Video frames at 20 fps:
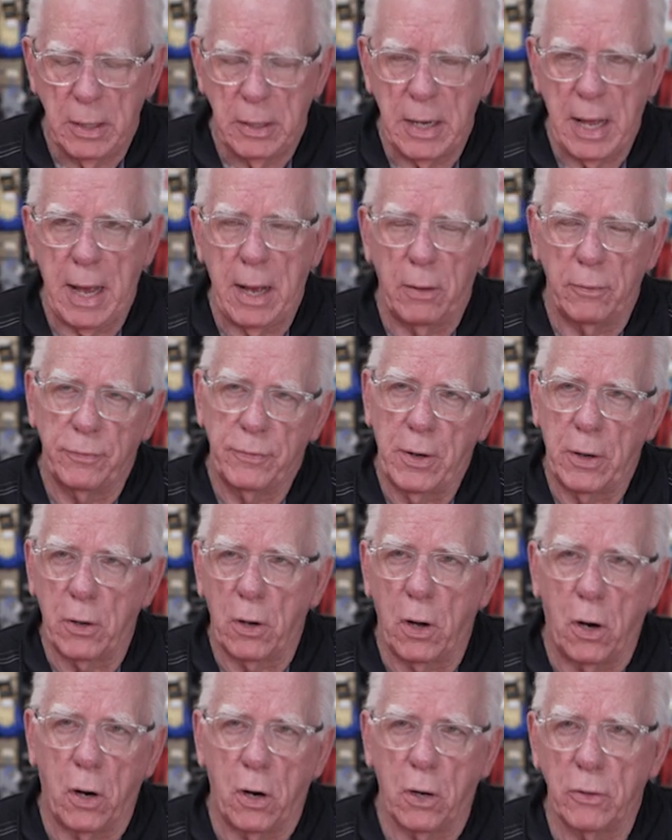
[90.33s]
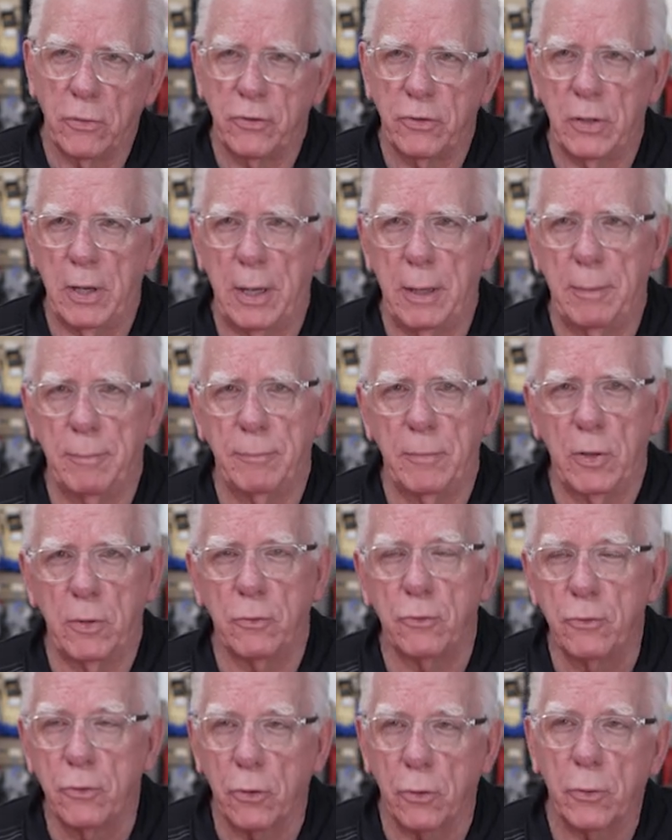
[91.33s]
Now, there are
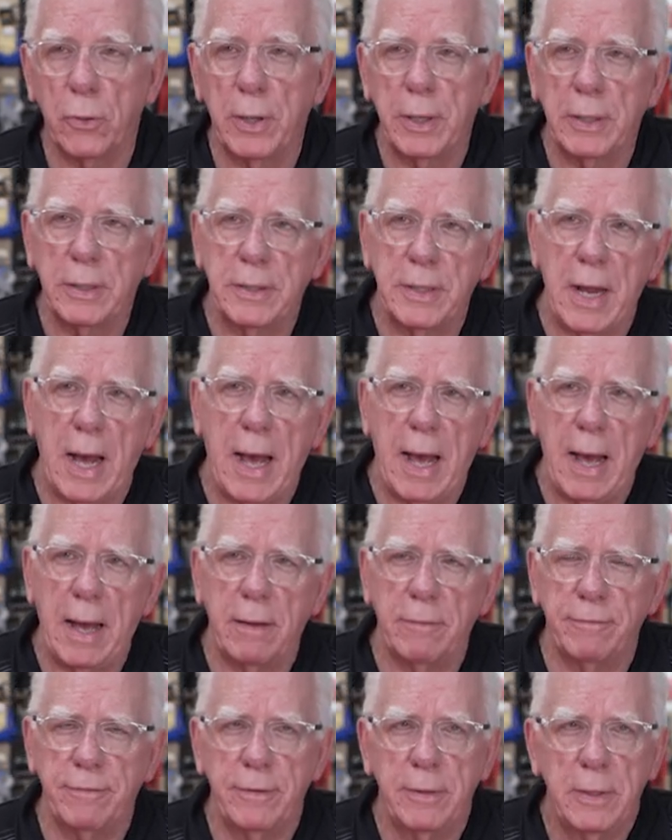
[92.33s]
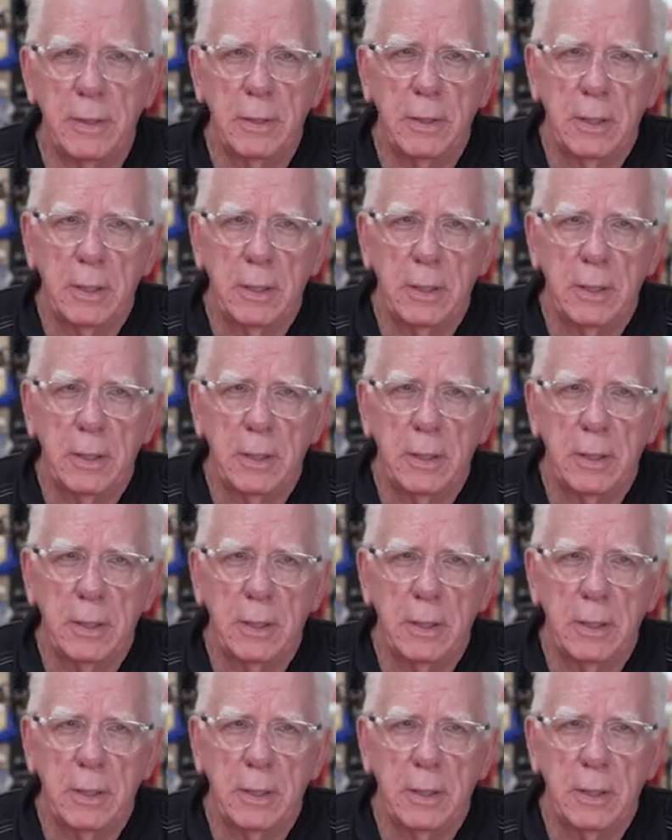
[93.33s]
some during dive